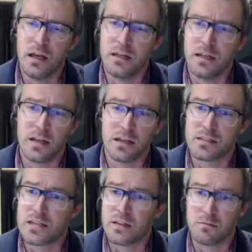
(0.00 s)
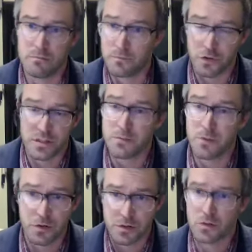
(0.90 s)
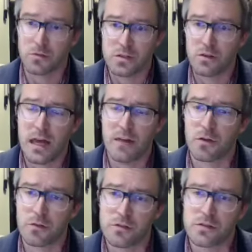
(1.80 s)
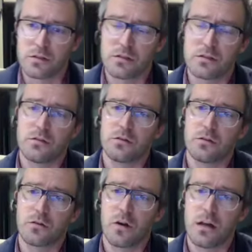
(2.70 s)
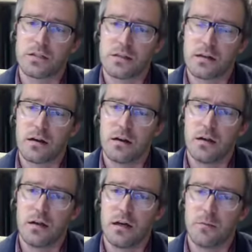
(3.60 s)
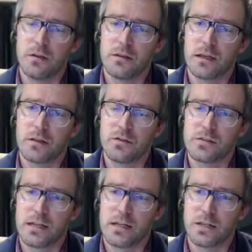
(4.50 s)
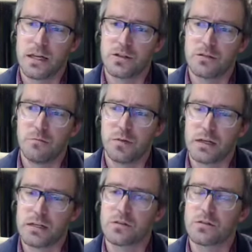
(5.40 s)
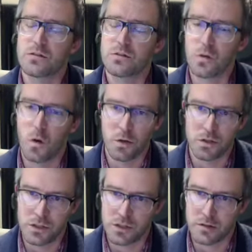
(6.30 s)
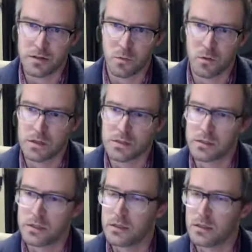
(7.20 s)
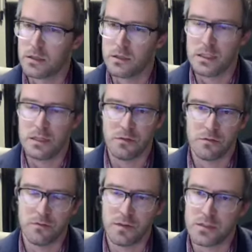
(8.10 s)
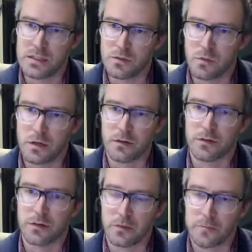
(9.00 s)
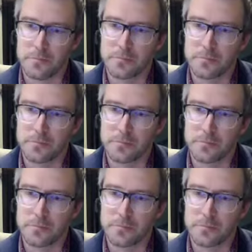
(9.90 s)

And not to say that first time voters don't still have hurdles to cross there, and they could use that education, but it is so much easier than it was even 15, 20 years ago.